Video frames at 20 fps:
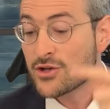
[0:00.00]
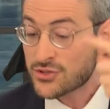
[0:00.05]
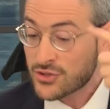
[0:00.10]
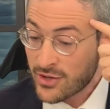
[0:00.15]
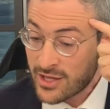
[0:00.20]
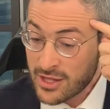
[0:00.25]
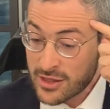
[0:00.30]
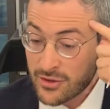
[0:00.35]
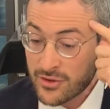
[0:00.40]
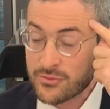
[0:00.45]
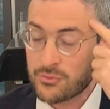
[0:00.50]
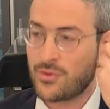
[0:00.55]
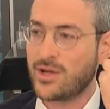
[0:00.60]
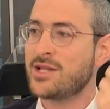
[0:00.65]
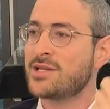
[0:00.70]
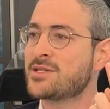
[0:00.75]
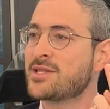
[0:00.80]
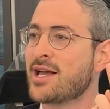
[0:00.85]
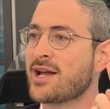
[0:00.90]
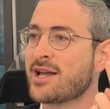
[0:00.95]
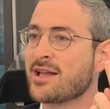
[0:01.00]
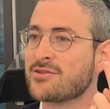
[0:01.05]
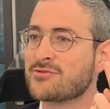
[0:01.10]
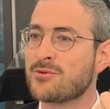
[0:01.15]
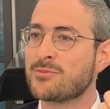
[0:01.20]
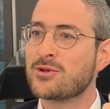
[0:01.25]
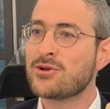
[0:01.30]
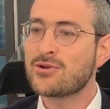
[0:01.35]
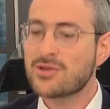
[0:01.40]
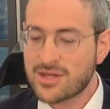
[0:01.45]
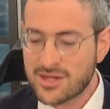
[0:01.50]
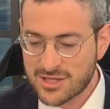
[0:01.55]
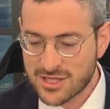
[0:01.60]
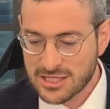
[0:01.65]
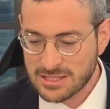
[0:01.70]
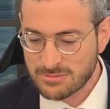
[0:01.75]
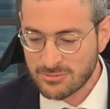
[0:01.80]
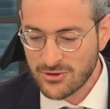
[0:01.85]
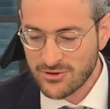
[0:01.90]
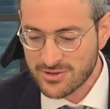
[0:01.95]
So he thought, wait a second, Rabbi Yehuda the
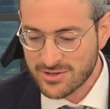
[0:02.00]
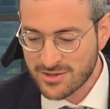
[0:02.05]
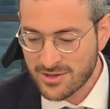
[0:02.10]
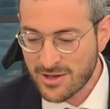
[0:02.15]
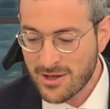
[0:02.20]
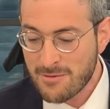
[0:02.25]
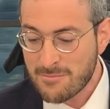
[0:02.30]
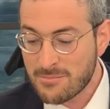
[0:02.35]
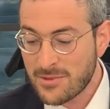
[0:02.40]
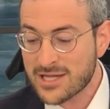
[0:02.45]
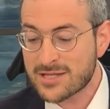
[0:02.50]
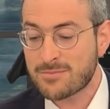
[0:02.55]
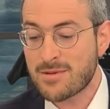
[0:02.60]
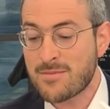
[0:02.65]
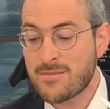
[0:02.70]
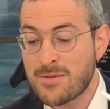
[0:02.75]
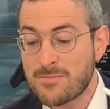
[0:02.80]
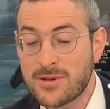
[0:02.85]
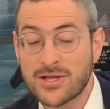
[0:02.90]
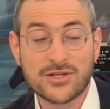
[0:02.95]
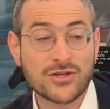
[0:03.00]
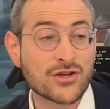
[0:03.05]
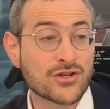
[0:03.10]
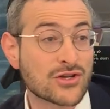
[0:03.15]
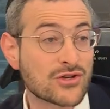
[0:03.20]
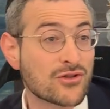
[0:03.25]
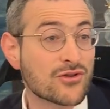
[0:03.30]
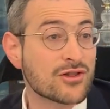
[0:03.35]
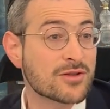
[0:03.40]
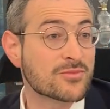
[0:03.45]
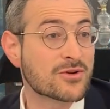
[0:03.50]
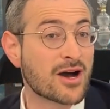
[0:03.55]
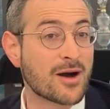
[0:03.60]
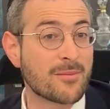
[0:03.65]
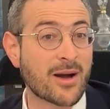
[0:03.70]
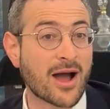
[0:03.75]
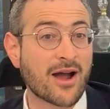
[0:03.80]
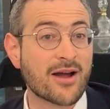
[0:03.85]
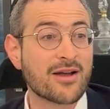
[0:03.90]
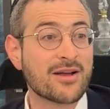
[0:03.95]
disputant must be mipischa pischus shalulim
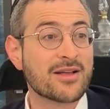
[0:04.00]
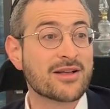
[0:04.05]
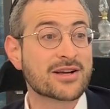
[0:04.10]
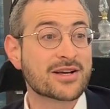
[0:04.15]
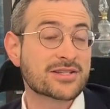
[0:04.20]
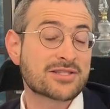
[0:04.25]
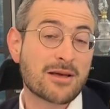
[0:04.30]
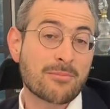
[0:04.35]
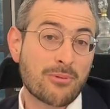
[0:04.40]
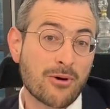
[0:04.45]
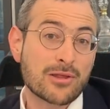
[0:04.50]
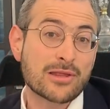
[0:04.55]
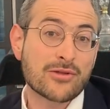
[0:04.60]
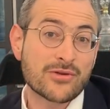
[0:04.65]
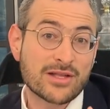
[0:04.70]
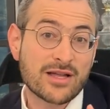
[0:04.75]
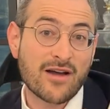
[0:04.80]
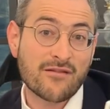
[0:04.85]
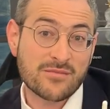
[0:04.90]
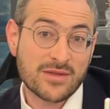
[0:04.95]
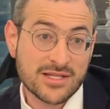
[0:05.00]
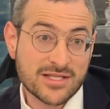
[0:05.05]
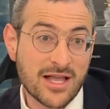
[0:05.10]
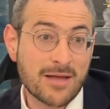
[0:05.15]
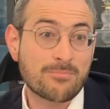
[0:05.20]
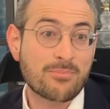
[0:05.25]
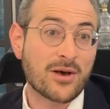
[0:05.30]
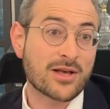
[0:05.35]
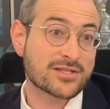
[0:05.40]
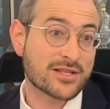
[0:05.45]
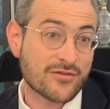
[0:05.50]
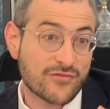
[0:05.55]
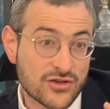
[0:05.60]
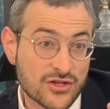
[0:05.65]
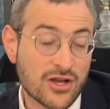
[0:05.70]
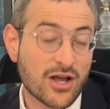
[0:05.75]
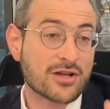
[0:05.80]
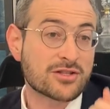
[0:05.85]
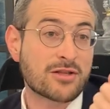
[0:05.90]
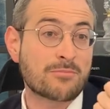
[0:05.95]
gamar. Because they're both learning out from the same pasuk,
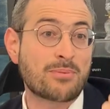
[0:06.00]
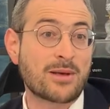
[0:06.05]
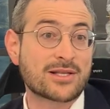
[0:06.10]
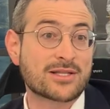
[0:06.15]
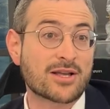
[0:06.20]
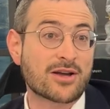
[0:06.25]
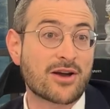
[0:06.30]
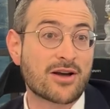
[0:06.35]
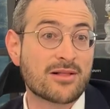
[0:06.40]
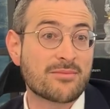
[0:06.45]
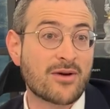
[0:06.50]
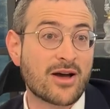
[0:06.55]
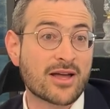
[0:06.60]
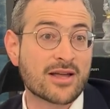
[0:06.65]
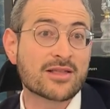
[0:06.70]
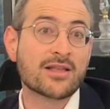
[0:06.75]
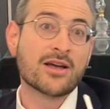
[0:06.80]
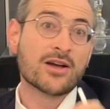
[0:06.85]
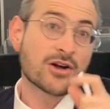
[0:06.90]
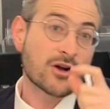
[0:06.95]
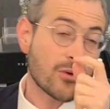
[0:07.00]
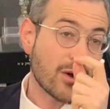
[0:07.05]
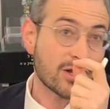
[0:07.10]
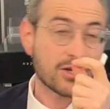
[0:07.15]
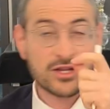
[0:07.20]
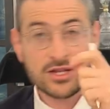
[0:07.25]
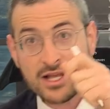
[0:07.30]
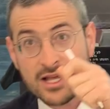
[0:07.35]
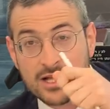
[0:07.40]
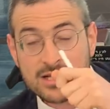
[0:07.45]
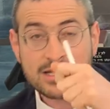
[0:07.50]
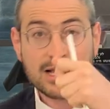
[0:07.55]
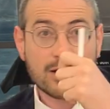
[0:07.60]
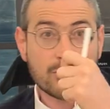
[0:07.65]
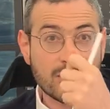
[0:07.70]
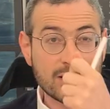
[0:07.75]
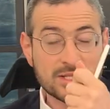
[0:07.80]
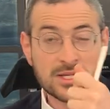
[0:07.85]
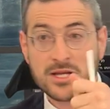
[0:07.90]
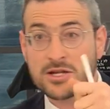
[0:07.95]
B'shach the Pesach Mayid. Question is,
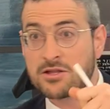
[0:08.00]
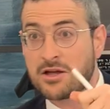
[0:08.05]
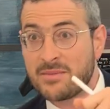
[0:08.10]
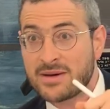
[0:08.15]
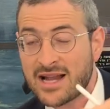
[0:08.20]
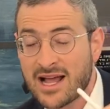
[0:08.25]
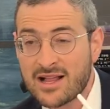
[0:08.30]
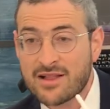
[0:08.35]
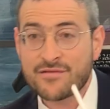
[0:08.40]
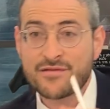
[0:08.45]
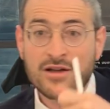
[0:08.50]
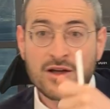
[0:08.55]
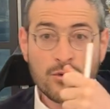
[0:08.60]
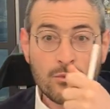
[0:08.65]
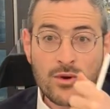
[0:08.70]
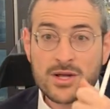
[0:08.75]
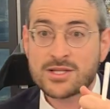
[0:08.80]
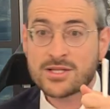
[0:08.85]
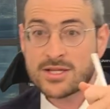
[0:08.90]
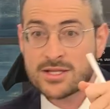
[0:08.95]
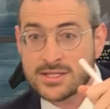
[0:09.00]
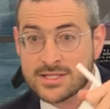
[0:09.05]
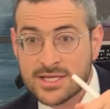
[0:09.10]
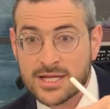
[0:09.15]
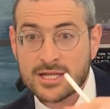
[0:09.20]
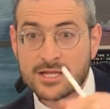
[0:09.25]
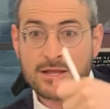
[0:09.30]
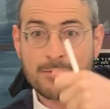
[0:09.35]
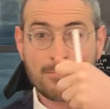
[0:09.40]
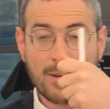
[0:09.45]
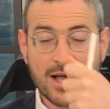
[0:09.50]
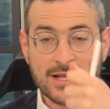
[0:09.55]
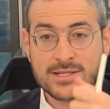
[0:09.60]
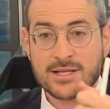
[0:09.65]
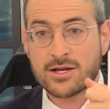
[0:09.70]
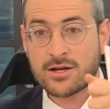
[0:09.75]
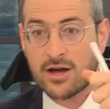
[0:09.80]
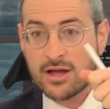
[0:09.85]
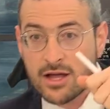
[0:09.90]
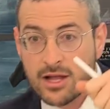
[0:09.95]
like we said on Oman Aleph, what's considered the
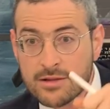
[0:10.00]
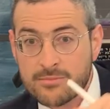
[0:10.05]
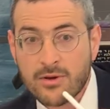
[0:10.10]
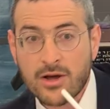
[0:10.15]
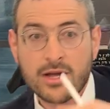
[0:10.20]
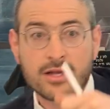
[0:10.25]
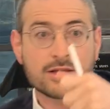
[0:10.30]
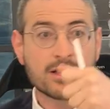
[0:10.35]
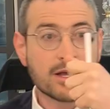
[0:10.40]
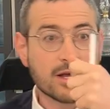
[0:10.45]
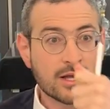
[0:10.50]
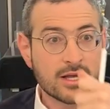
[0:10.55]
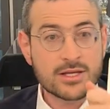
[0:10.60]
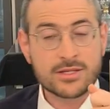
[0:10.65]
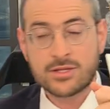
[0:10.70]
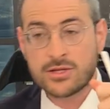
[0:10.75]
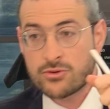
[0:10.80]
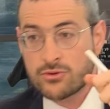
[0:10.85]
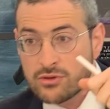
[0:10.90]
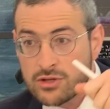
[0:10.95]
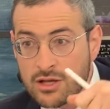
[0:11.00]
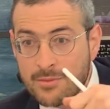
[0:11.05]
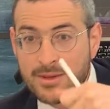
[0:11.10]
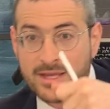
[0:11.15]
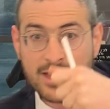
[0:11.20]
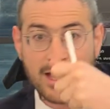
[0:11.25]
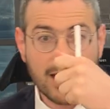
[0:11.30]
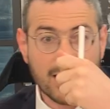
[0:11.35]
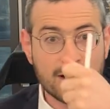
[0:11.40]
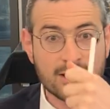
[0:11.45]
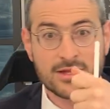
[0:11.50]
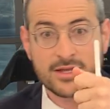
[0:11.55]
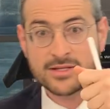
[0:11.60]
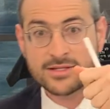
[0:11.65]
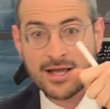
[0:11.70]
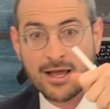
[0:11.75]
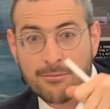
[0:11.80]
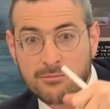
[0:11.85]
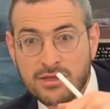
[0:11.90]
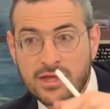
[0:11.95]
Pesach Mayid? Is the Ulam and the Hechel the
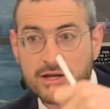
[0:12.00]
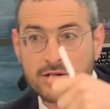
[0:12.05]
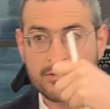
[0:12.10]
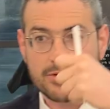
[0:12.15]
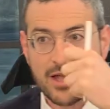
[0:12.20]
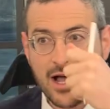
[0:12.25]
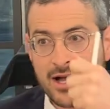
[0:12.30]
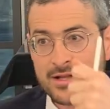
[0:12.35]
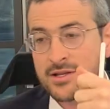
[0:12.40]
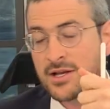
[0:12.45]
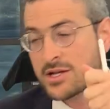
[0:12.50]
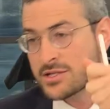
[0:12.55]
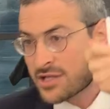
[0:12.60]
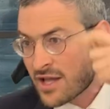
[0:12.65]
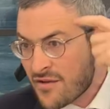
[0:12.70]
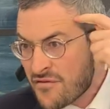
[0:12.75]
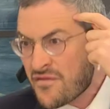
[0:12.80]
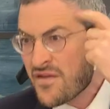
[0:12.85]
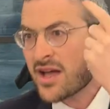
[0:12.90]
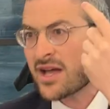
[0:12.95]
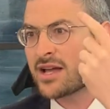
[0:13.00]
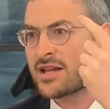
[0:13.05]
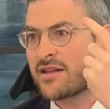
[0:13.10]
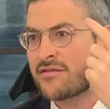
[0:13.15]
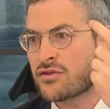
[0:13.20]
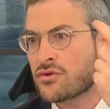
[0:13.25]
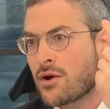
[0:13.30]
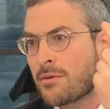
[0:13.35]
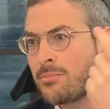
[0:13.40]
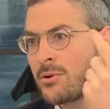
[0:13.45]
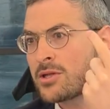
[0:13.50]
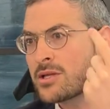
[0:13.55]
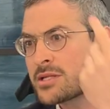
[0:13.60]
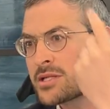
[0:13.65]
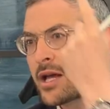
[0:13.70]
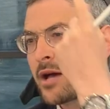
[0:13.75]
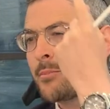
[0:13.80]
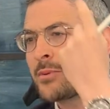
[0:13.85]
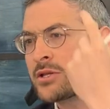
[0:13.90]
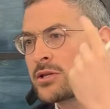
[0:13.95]
same thing or not? So he figured if the Rabbanan
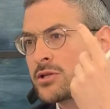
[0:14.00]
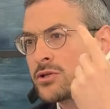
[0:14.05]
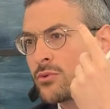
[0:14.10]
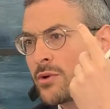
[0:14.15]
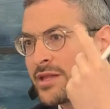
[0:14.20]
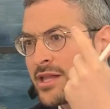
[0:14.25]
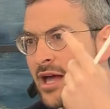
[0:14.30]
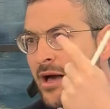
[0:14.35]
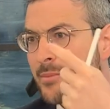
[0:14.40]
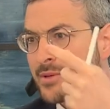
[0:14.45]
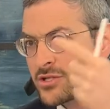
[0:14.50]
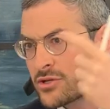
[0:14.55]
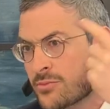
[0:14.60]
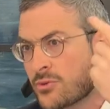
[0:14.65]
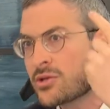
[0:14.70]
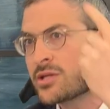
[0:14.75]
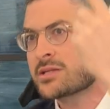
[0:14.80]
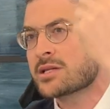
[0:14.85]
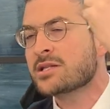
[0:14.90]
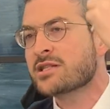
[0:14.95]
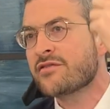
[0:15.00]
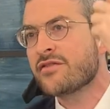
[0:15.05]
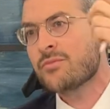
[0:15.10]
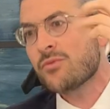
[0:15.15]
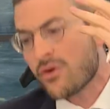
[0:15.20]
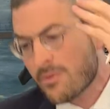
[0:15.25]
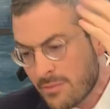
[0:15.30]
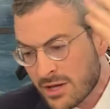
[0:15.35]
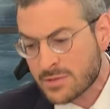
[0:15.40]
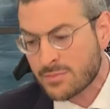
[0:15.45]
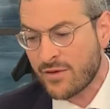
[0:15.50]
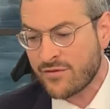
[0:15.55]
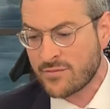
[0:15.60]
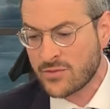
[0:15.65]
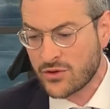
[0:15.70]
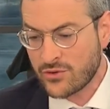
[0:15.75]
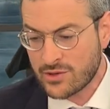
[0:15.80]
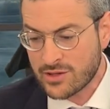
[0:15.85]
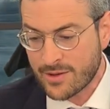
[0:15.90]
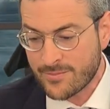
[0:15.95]
say up until 20 Amos, the Yehuda says even more, must be from
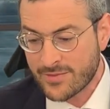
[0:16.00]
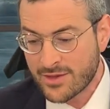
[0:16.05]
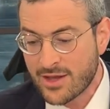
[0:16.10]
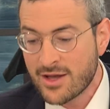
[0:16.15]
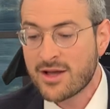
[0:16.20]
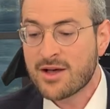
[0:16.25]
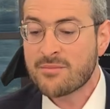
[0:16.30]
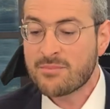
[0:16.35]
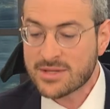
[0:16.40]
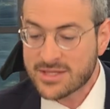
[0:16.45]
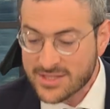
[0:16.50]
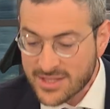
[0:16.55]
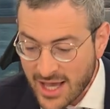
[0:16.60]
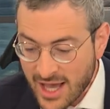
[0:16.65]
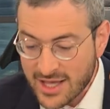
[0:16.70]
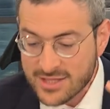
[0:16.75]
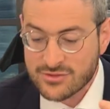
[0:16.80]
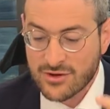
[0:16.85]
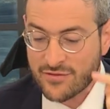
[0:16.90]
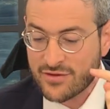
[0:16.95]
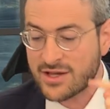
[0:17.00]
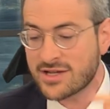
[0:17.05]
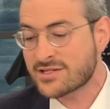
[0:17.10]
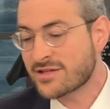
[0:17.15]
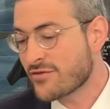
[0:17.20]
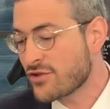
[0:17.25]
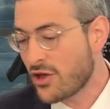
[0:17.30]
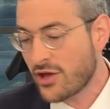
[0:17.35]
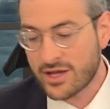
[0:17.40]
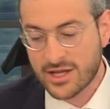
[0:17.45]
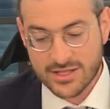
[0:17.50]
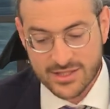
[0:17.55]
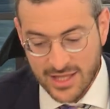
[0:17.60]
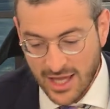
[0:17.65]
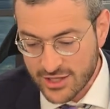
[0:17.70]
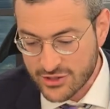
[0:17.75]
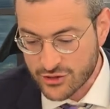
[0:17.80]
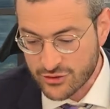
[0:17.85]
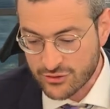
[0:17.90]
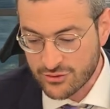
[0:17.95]
the Ulam. But says Rav Chisda it's
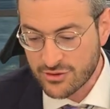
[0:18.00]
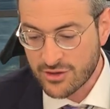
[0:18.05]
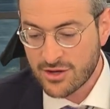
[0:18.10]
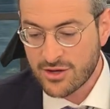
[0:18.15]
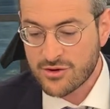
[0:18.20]
not true.